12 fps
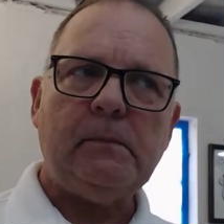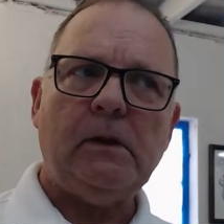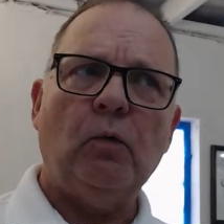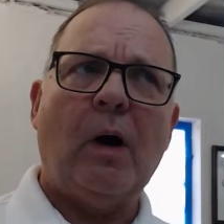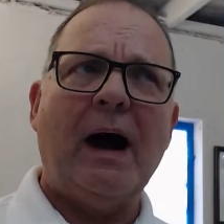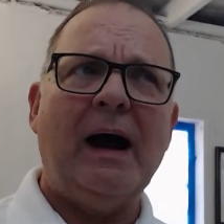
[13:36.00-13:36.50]

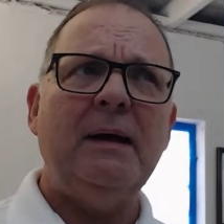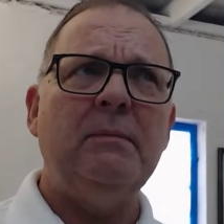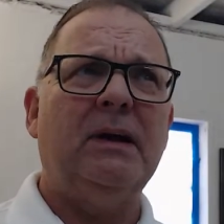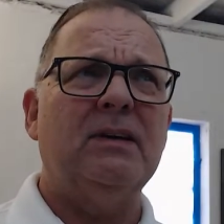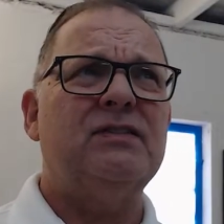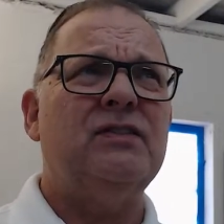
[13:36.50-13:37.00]
Why?
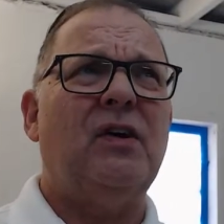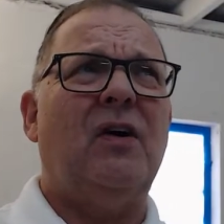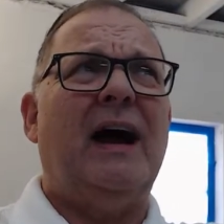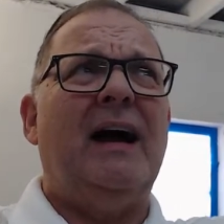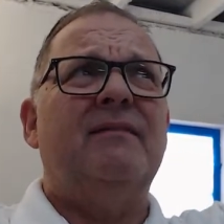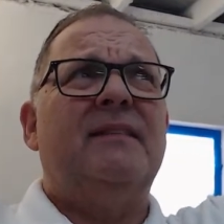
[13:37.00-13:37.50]
Because you
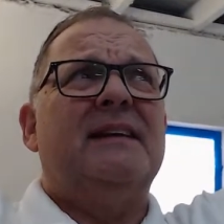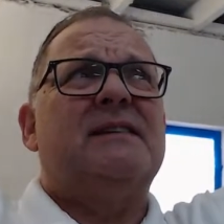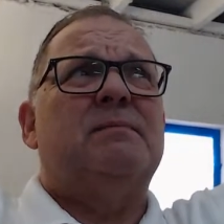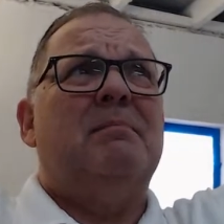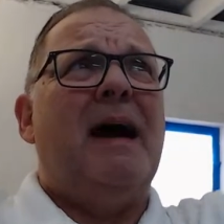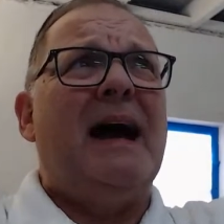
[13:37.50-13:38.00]
don't have
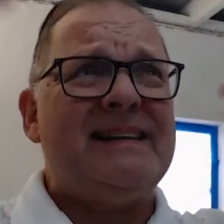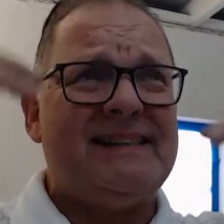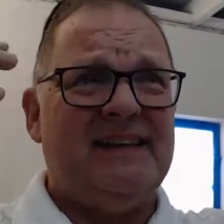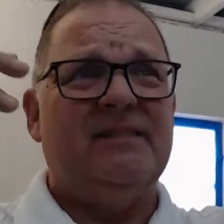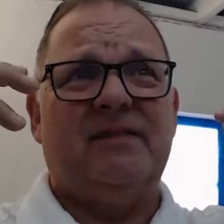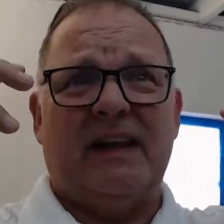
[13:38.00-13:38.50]
this
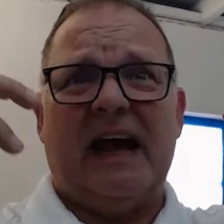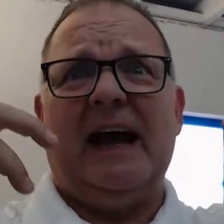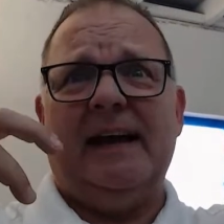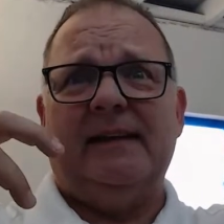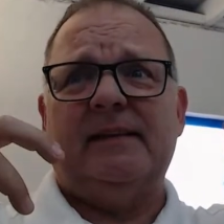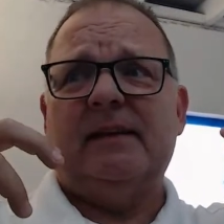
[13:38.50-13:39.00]
massive
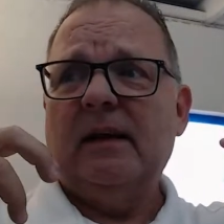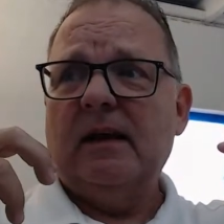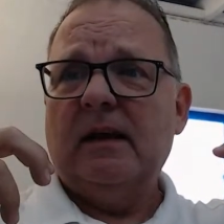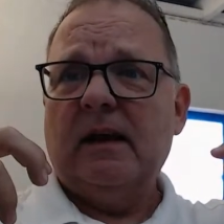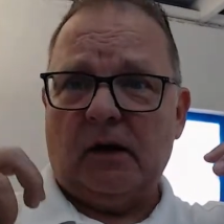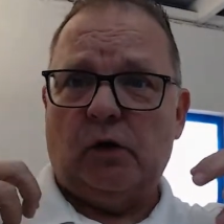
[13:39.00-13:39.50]
light
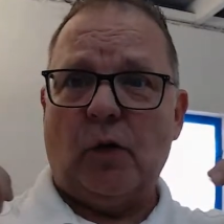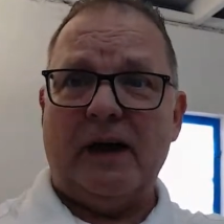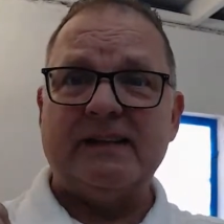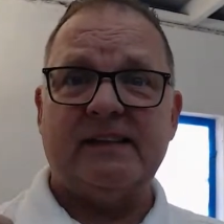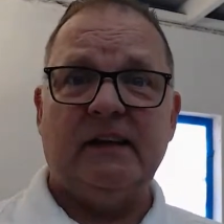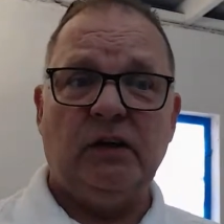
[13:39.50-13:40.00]

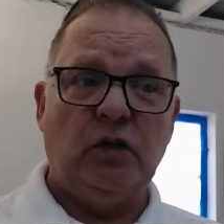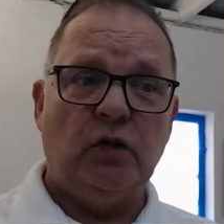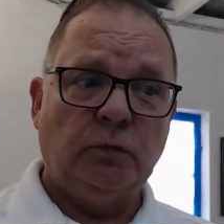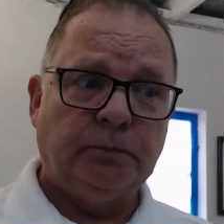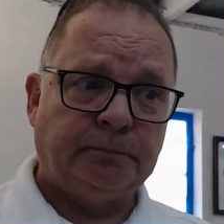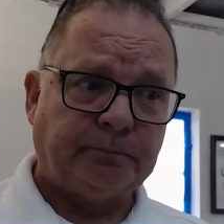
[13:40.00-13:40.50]
aggressing
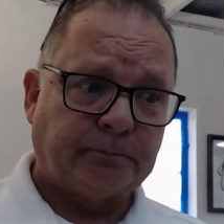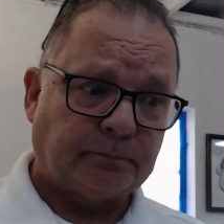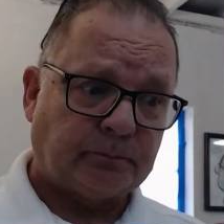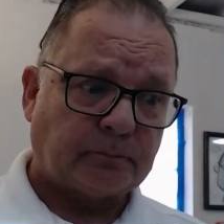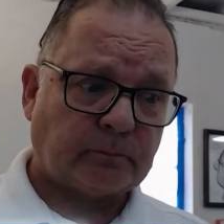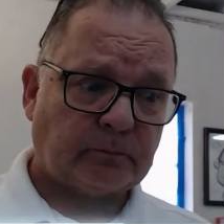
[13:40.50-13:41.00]
you,
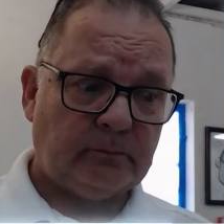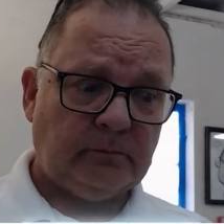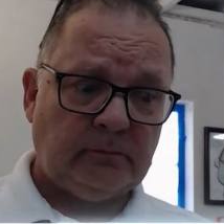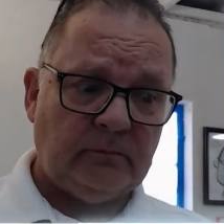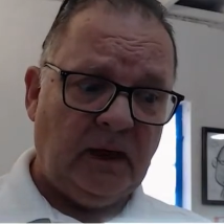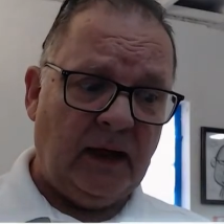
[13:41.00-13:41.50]

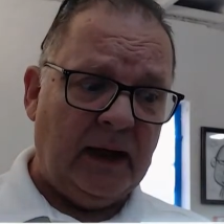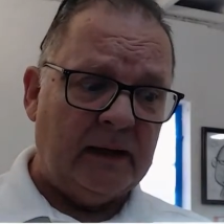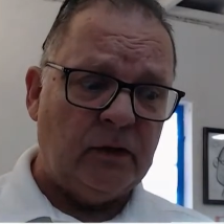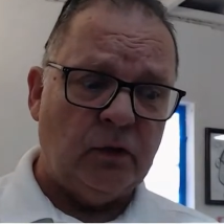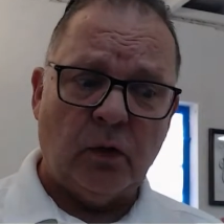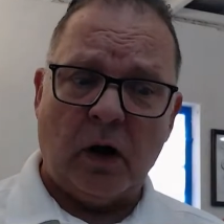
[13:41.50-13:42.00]

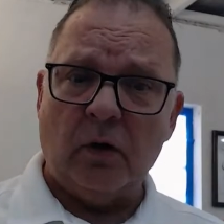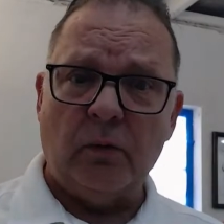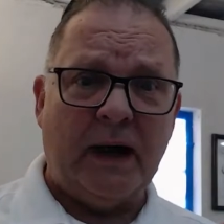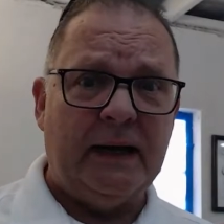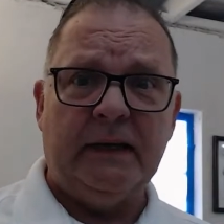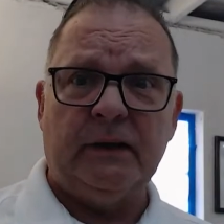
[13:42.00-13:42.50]
and you are
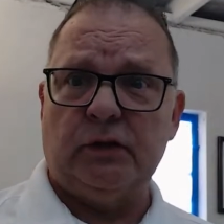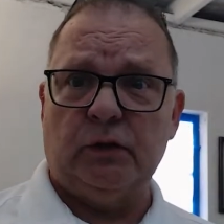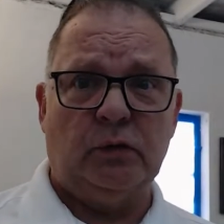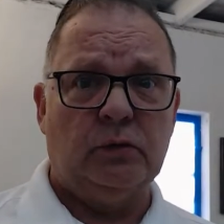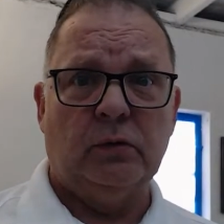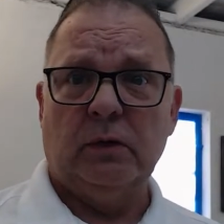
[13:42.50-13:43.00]
ready
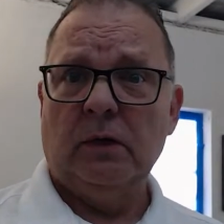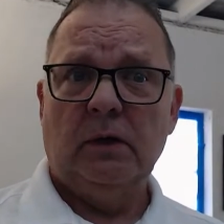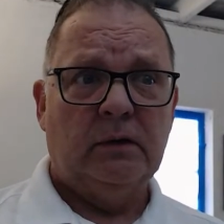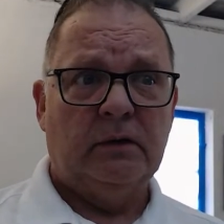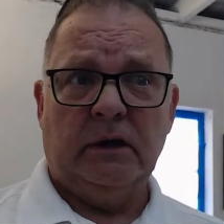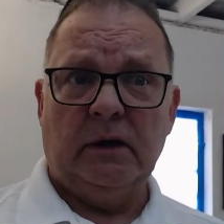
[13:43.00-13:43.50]
to
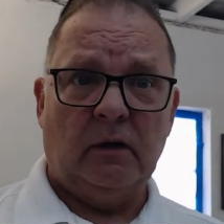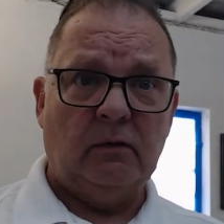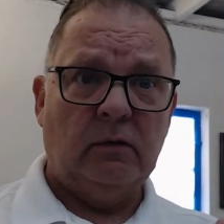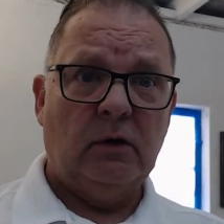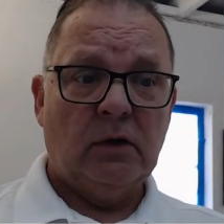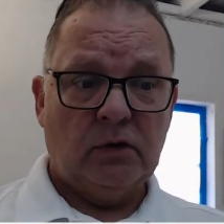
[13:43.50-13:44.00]

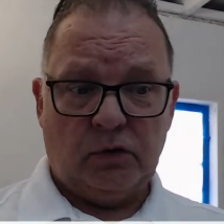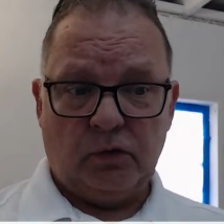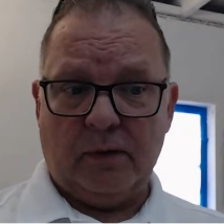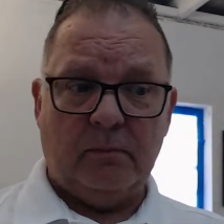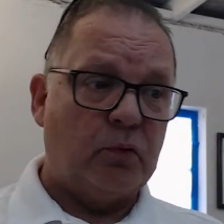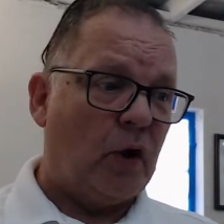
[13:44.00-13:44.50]

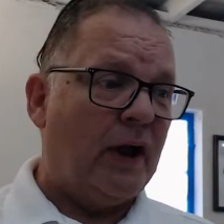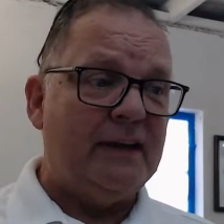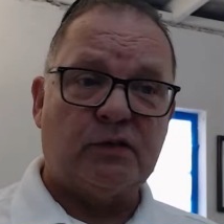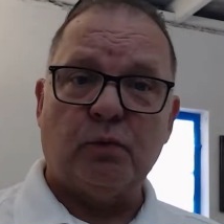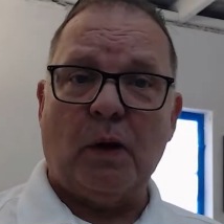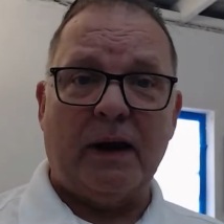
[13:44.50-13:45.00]

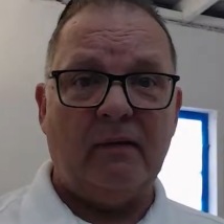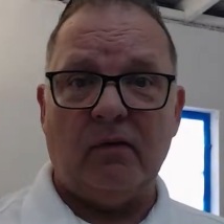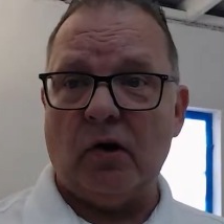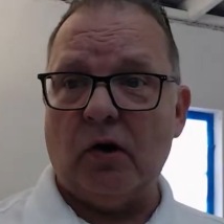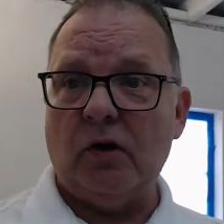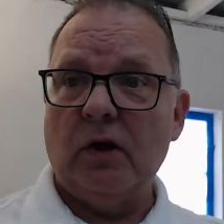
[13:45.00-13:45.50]
embrace
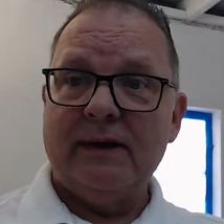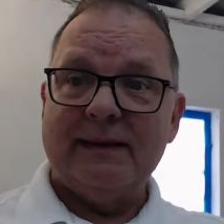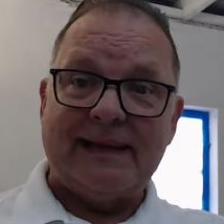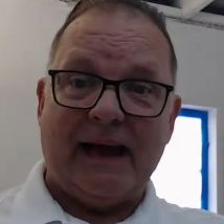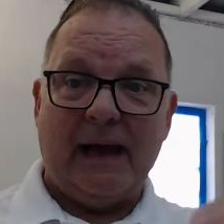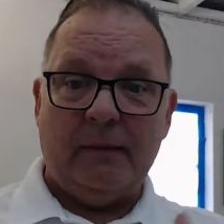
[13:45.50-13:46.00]
whatever
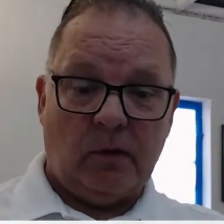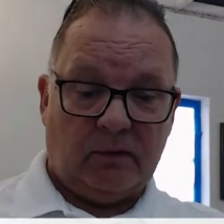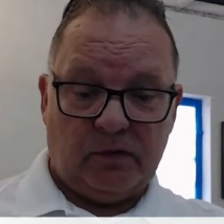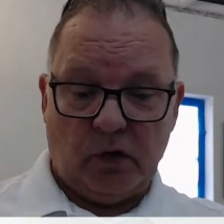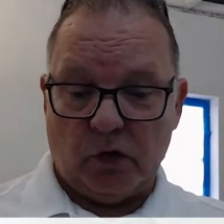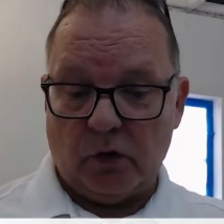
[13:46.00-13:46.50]
time
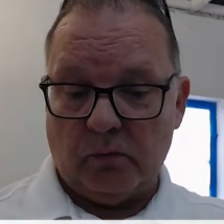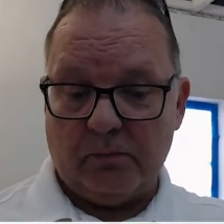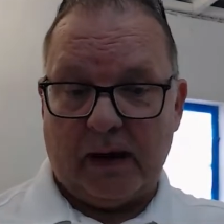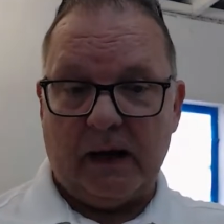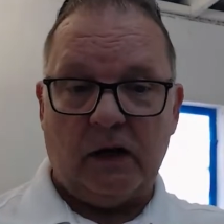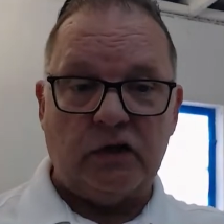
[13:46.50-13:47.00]
of your
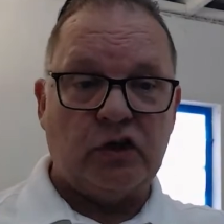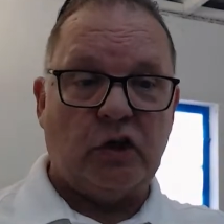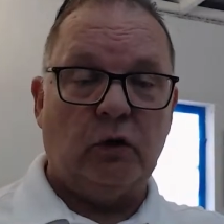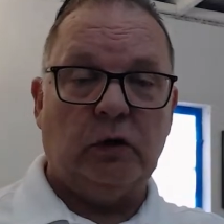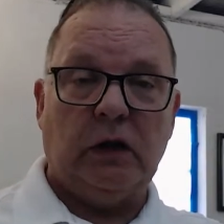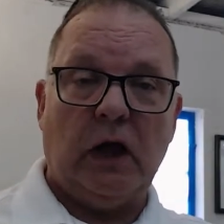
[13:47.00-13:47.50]

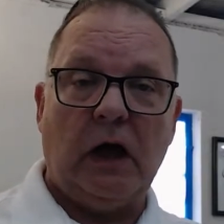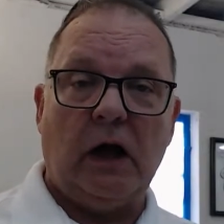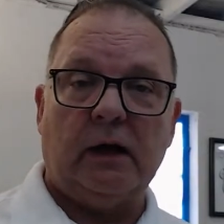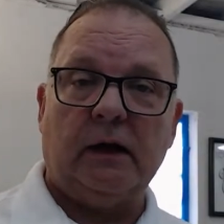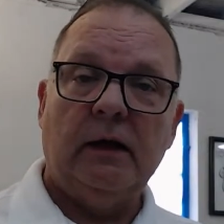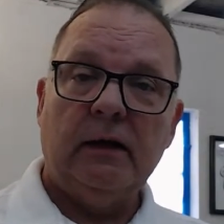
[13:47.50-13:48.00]
biological
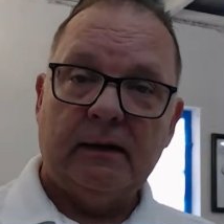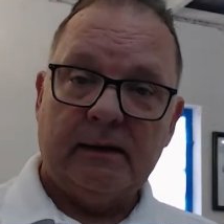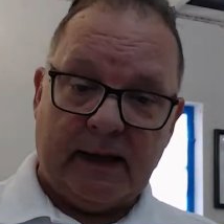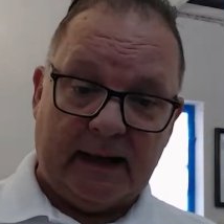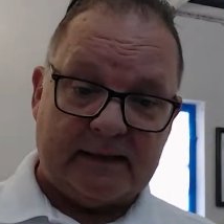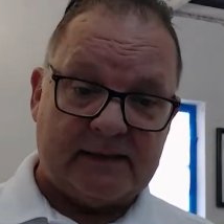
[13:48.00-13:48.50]
clock
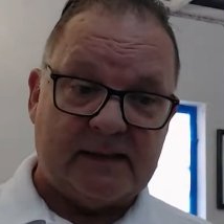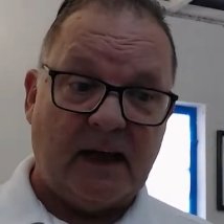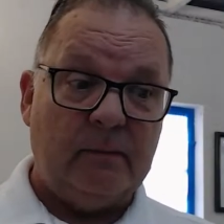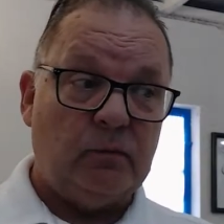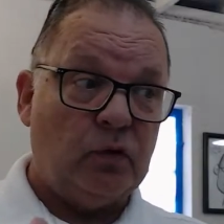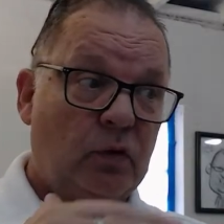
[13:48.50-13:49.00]
that it's
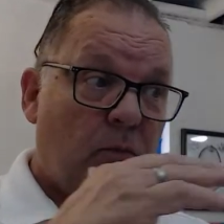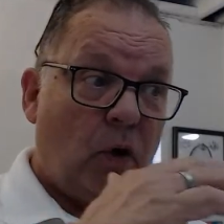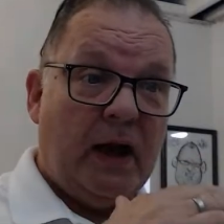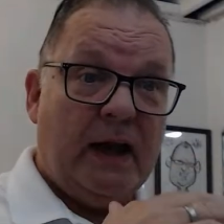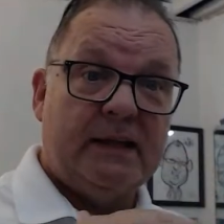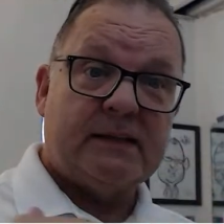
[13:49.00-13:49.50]
time to
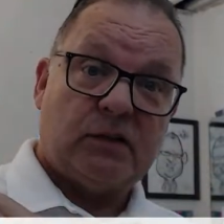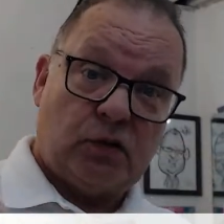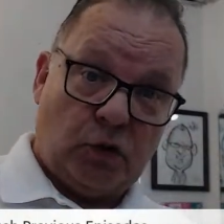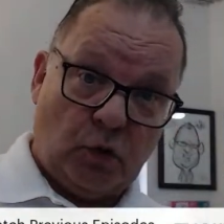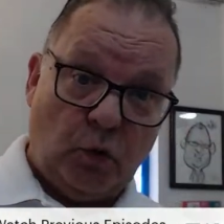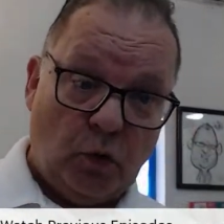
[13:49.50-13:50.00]
embrace,
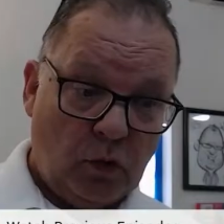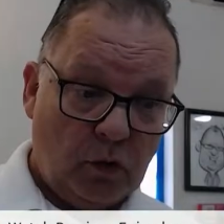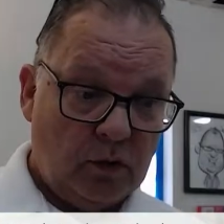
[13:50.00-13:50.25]
to